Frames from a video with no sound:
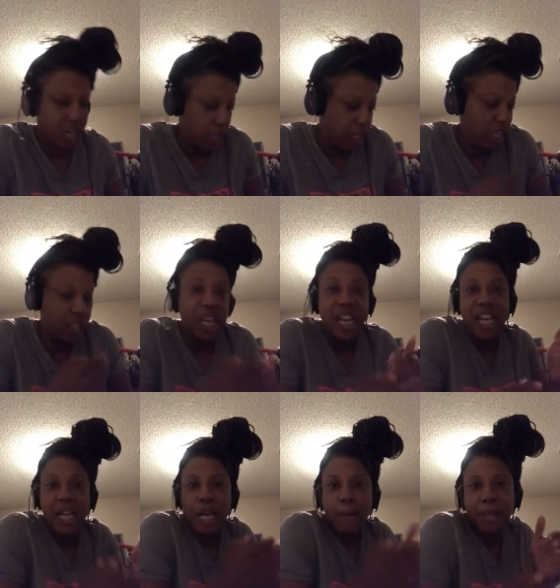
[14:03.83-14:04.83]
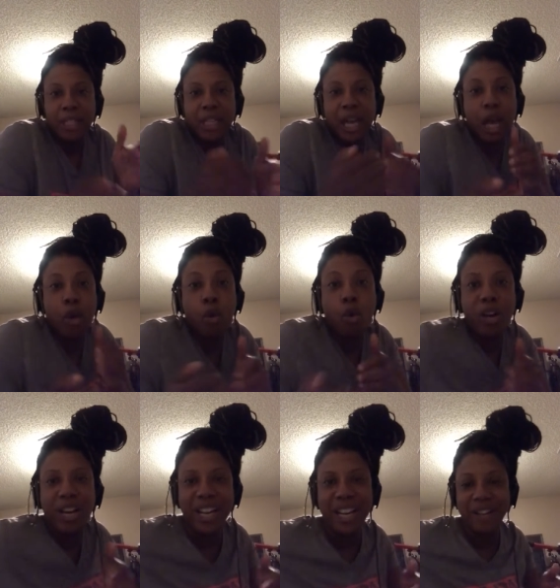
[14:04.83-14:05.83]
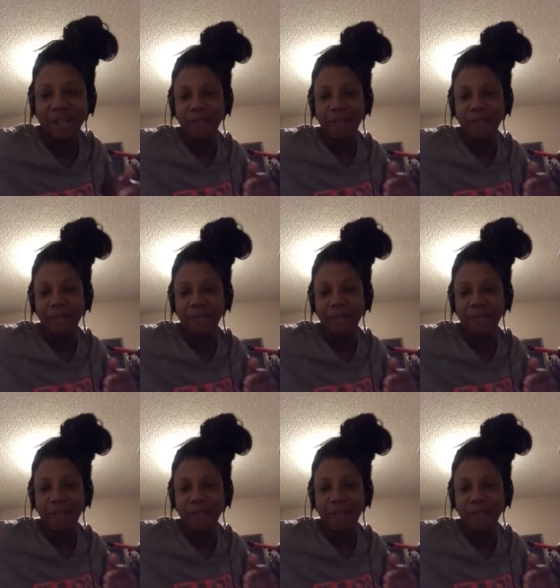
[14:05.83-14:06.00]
And he's coming to God orderly.